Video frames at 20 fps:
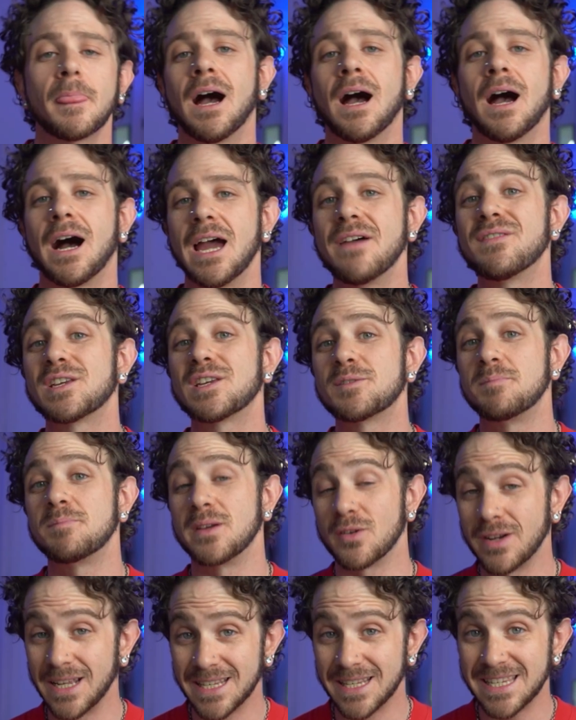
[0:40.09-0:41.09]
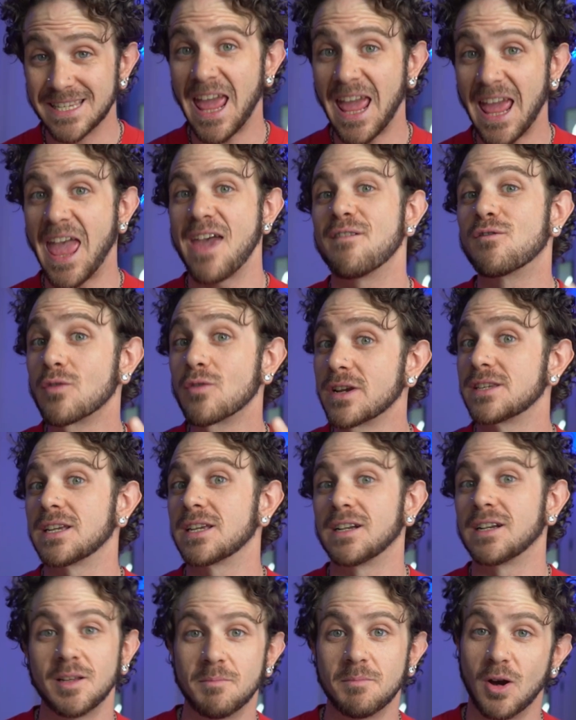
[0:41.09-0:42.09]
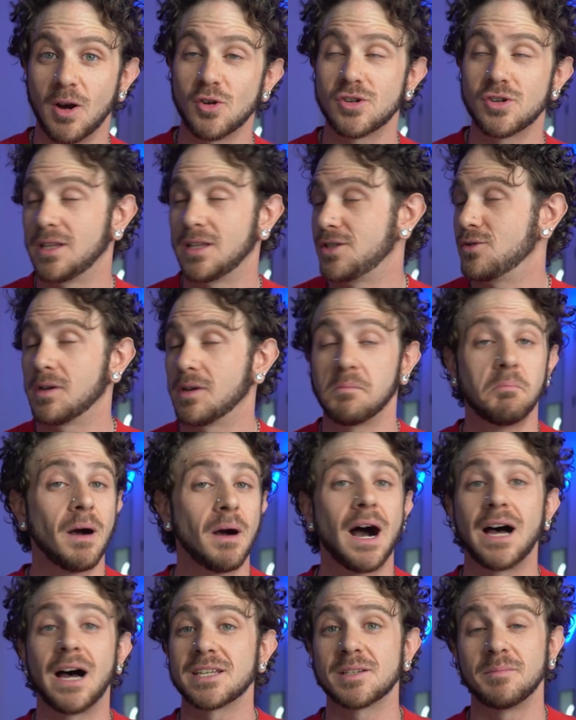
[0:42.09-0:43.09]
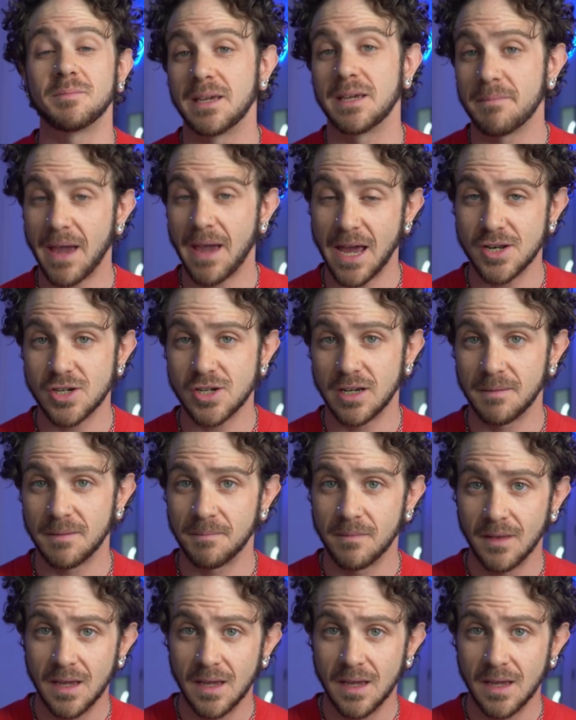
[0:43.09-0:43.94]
I have experienced every single emotion that you could possibly imagine.